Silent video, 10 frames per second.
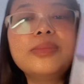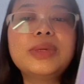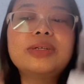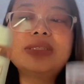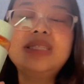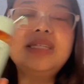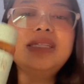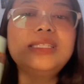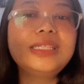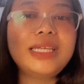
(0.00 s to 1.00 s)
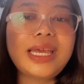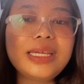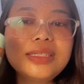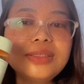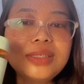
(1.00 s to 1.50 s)
because sige
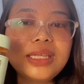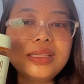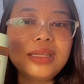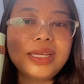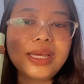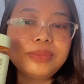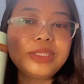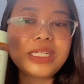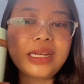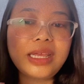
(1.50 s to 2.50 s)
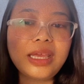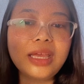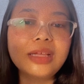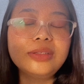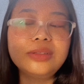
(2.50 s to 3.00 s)
I skin da yam
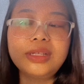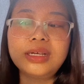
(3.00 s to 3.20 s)
chane, and